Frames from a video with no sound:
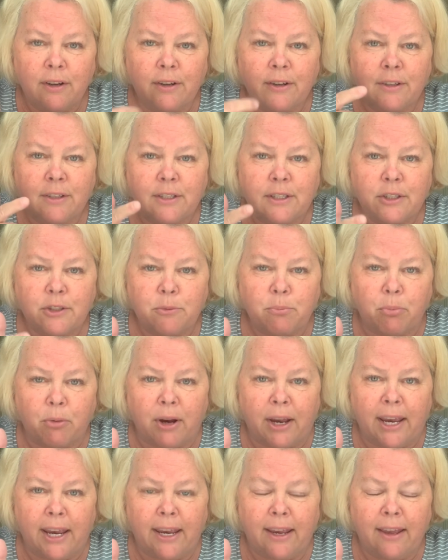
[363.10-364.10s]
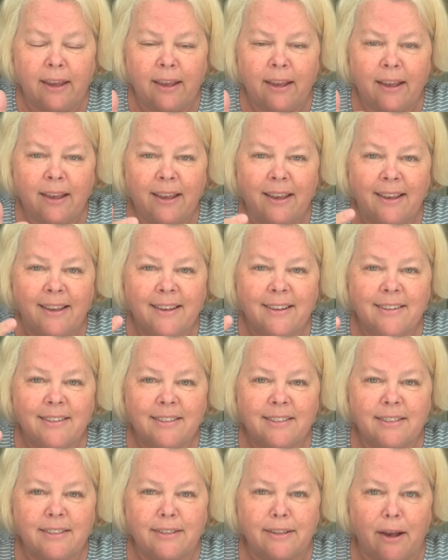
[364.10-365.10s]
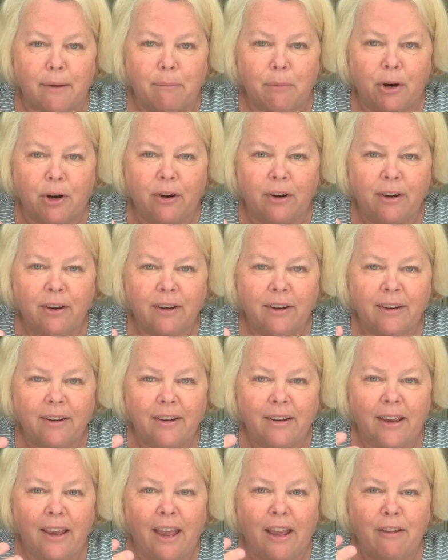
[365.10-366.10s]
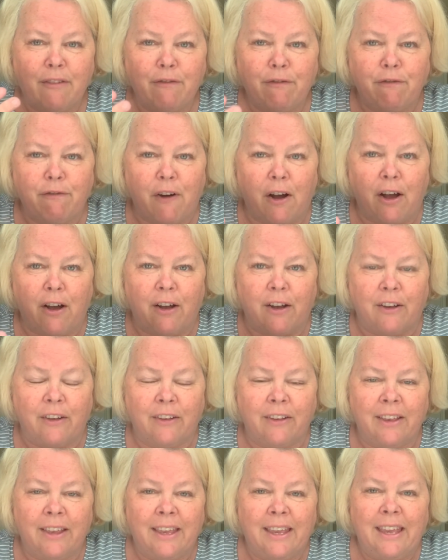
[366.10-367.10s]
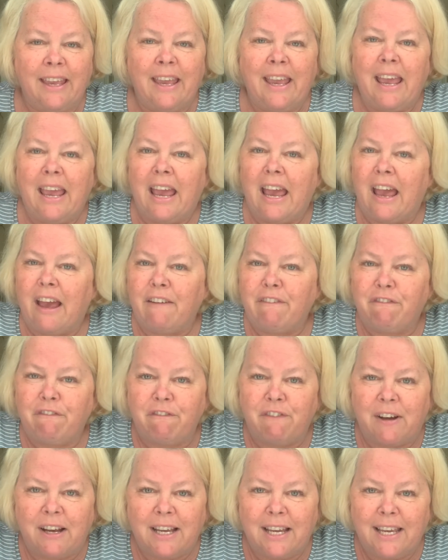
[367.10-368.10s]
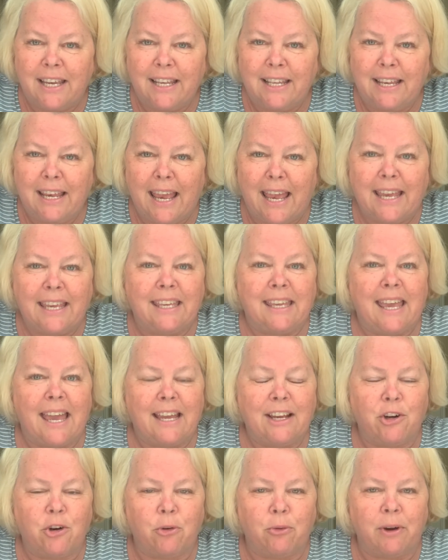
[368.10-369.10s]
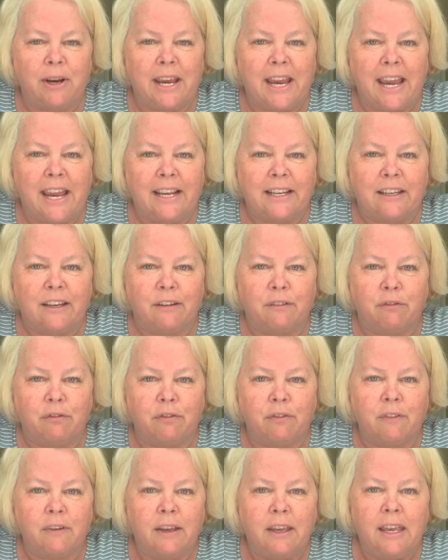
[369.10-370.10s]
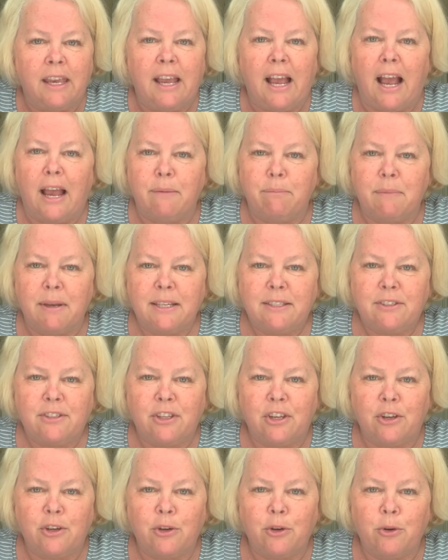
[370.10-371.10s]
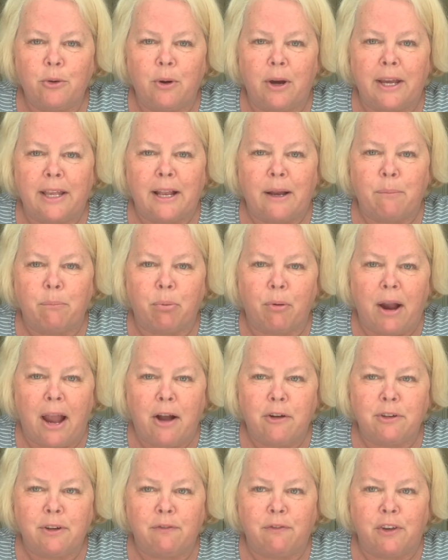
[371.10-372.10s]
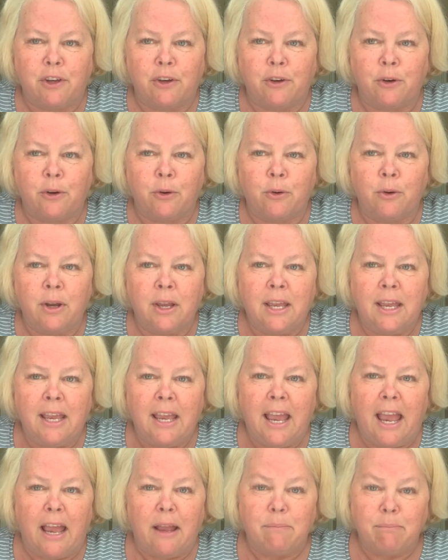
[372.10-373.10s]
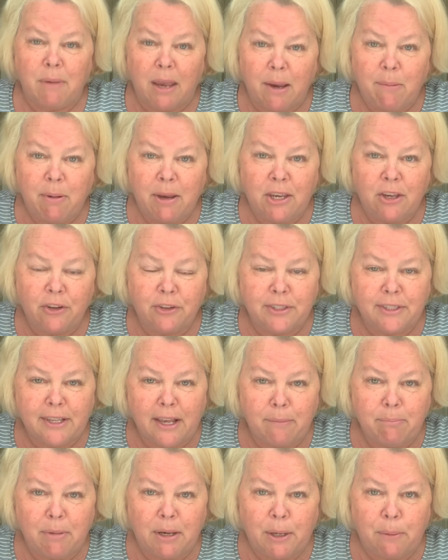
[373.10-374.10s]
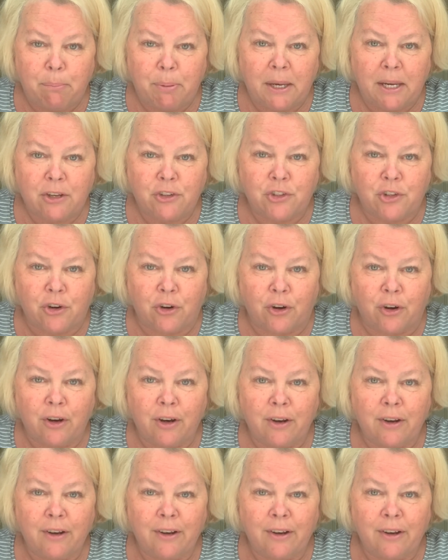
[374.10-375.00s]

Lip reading: spring, summer, and fall. Have fun and get creative. I miss you and I'm proud of you. And maybe you'll send me a picture,